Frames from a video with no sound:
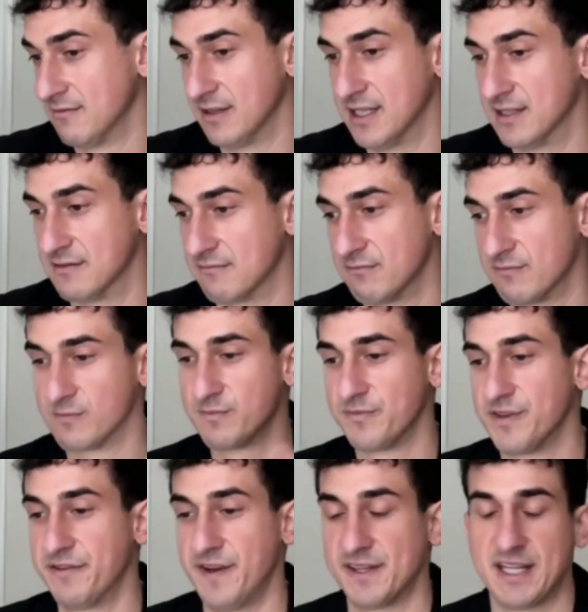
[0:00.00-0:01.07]
And
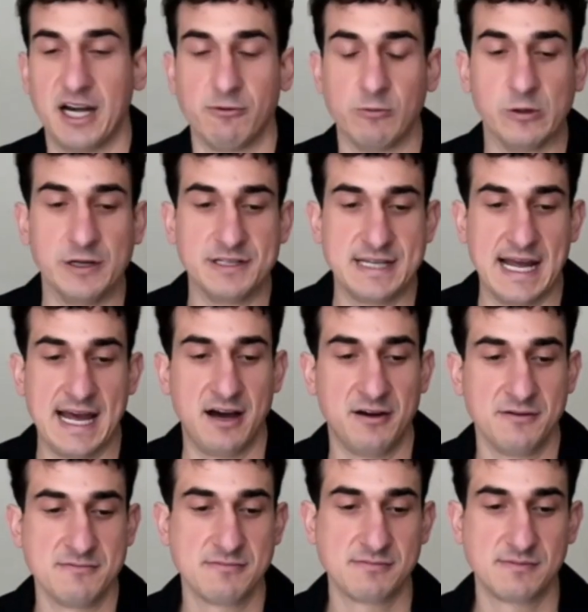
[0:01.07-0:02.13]
the fact that I wrote it
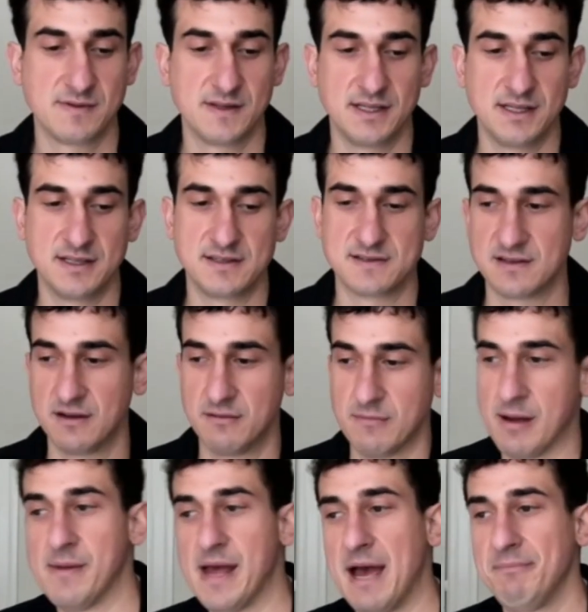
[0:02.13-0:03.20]
down is um,
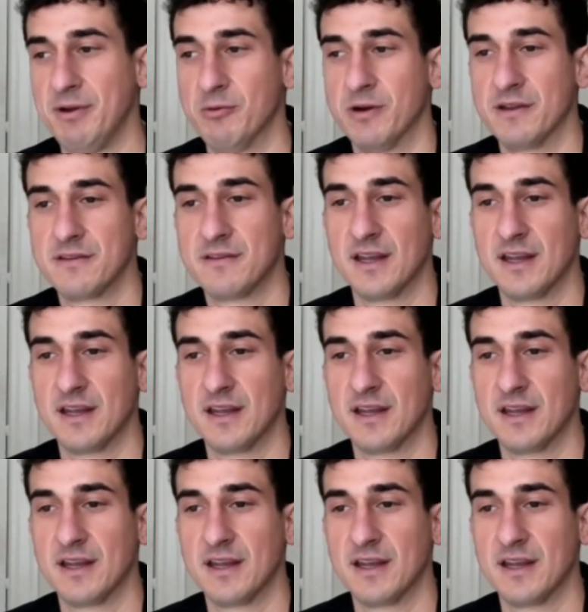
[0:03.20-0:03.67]
I'm happy with,